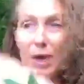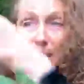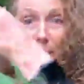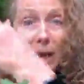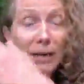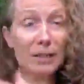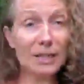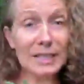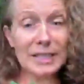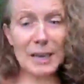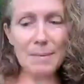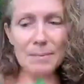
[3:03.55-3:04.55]
part of the
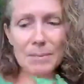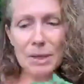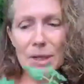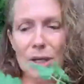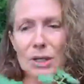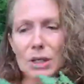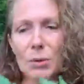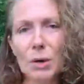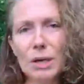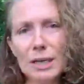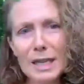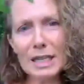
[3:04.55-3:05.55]
stem. So
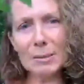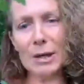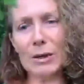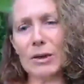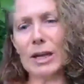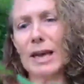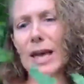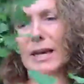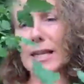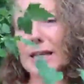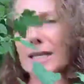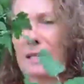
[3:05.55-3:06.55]
what you need to be looking
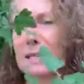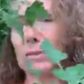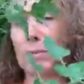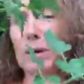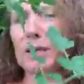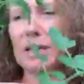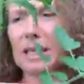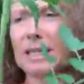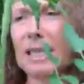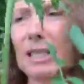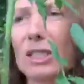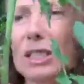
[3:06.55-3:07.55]
at is one a
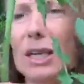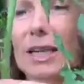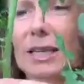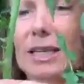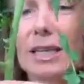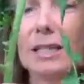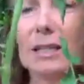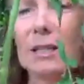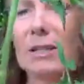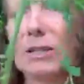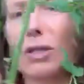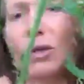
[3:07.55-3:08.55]
section like this.
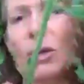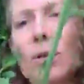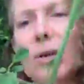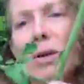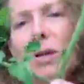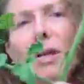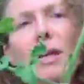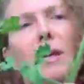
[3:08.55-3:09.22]
So you could